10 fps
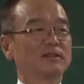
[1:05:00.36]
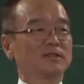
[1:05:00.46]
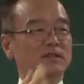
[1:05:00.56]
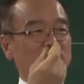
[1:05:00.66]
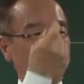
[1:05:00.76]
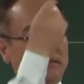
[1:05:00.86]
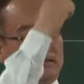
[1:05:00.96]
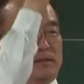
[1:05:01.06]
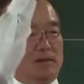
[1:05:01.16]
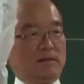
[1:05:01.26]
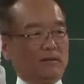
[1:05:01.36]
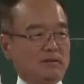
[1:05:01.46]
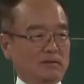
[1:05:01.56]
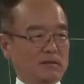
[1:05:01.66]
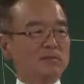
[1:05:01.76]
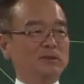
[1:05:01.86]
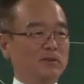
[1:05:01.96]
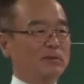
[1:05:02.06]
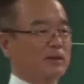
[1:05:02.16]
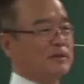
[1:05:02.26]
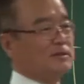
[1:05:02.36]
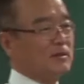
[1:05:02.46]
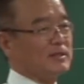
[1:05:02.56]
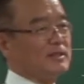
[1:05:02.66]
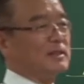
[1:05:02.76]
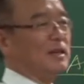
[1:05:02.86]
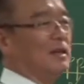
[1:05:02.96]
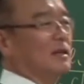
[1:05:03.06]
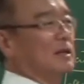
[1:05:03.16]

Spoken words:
Jian, you're comfortable with this, right? TJ,